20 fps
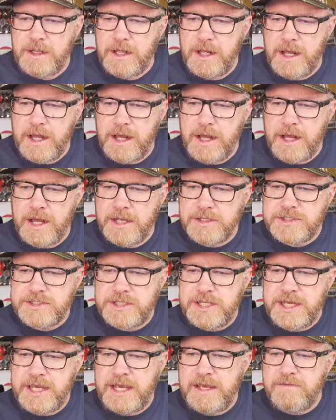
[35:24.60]
Uh,
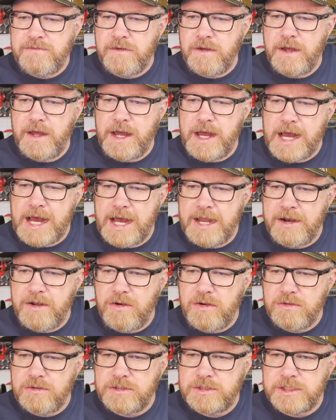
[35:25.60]
Steve, I
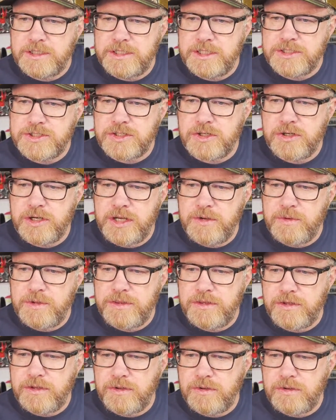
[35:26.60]
don't uh, disagree
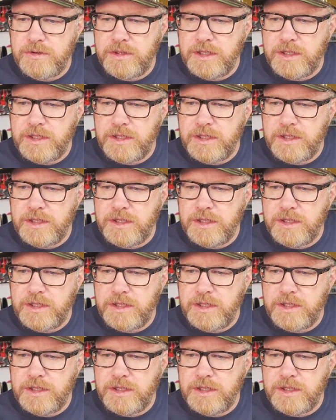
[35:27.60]
with you.